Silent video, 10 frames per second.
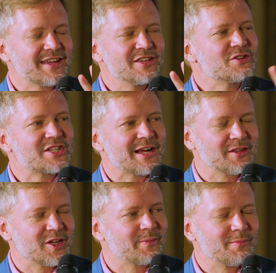Can you share a
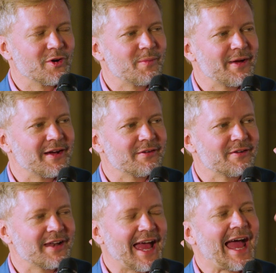little bit more about
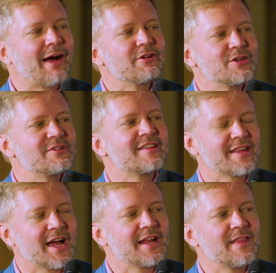how you
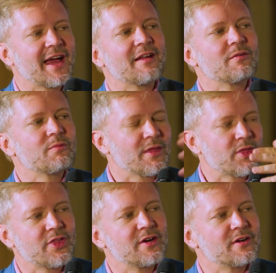designed that
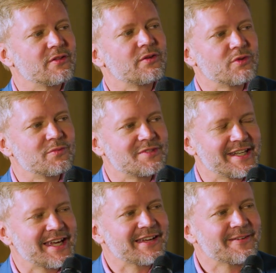with the room
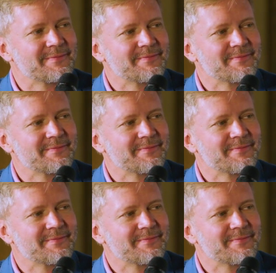today?